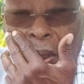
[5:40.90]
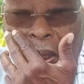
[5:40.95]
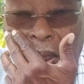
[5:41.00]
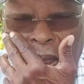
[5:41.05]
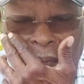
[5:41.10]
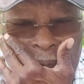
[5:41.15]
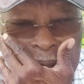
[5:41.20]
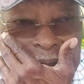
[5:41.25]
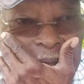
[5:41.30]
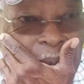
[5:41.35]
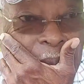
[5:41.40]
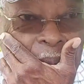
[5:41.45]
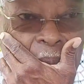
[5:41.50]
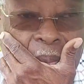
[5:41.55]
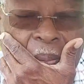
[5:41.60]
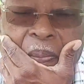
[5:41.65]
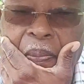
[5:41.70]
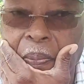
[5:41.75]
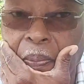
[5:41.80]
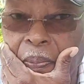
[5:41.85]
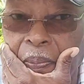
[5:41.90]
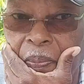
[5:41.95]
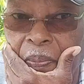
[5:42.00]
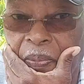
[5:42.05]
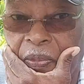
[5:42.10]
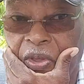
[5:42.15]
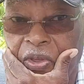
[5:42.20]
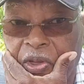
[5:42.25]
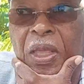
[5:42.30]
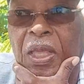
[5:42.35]
Yes,
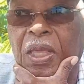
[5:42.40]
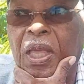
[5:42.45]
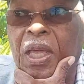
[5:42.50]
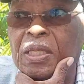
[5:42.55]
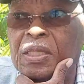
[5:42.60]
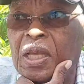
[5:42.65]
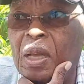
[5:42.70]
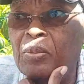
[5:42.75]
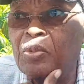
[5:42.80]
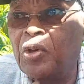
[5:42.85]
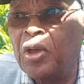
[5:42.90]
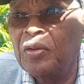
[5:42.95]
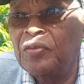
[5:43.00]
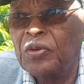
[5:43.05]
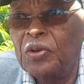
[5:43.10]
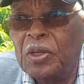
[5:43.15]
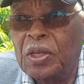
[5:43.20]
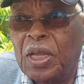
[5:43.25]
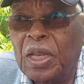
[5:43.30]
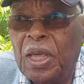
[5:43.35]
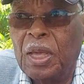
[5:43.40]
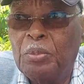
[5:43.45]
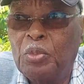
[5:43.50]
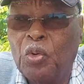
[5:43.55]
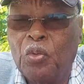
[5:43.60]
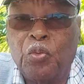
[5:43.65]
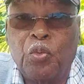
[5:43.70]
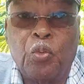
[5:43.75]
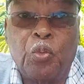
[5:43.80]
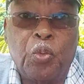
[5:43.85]
I'm grateful that I
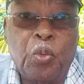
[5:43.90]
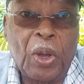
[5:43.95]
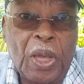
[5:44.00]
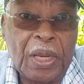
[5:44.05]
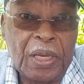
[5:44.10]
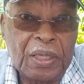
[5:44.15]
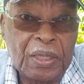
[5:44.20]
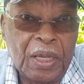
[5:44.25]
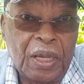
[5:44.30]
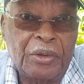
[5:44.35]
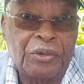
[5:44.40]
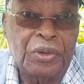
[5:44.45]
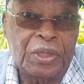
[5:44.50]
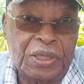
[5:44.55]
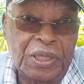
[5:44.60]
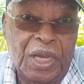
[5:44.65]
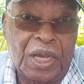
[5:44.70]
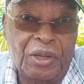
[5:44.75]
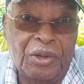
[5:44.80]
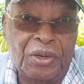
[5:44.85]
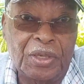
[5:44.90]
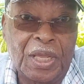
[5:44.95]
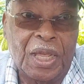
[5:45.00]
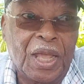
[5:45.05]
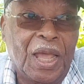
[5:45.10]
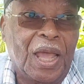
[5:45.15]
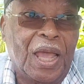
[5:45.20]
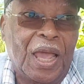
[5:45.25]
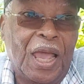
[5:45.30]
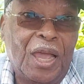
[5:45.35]
moved when I retired.
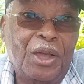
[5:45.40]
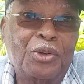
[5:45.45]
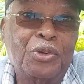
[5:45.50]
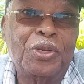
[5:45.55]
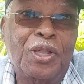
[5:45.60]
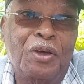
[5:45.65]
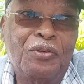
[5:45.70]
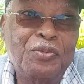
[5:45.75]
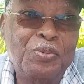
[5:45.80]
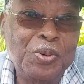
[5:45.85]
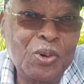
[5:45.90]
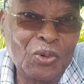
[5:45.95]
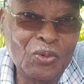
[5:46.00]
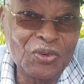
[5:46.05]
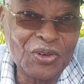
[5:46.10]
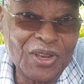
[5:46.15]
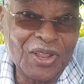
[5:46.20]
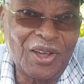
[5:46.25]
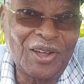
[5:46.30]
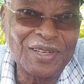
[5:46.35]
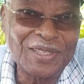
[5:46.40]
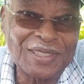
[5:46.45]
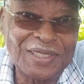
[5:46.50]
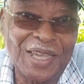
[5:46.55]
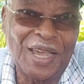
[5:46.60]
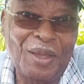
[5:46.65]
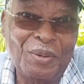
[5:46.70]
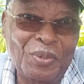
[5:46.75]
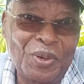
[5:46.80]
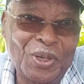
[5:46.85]
I could have moved a long
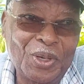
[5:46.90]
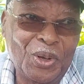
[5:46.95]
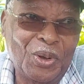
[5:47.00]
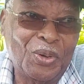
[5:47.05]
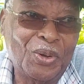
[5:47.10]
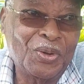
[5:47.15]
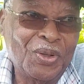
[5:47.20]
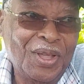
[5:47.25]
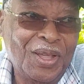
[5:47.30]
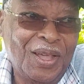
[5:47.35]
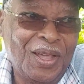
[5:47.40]
time ago.